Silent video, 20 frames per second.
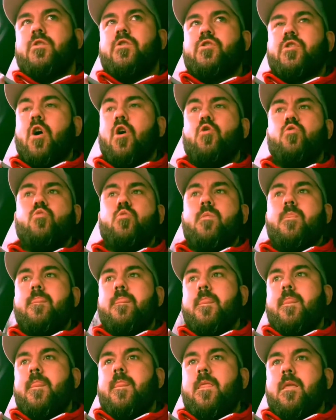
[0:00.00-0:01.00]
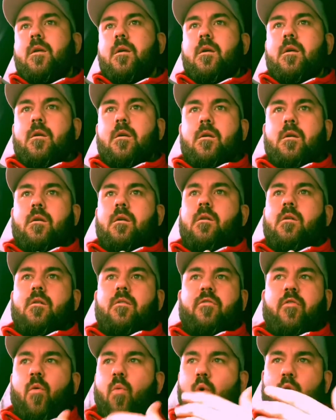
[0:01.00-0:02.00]
So
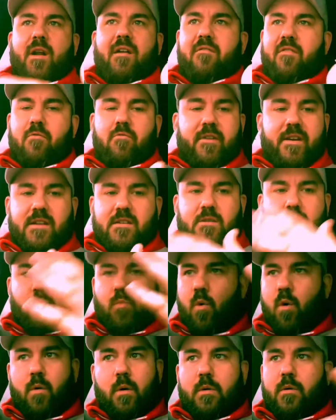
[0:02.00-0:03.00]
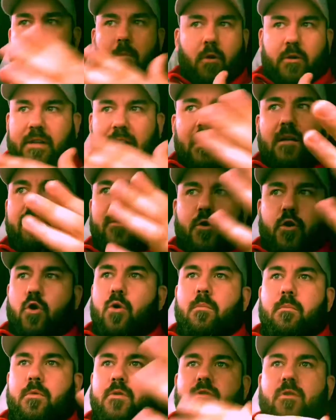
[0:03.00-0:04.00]
for whatever reason, what my delivered
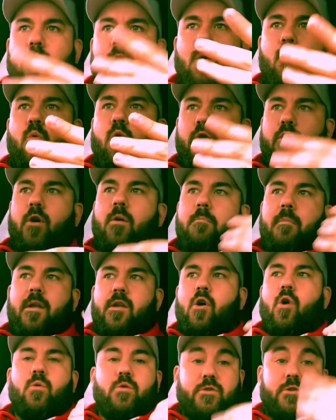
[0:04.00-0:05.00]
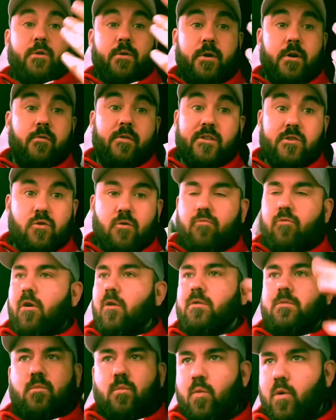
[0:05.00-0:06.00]
numbers and whatnot meant I was 2 degrees
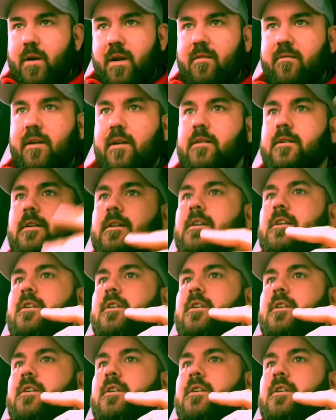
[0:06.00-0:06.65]
upright, whatever.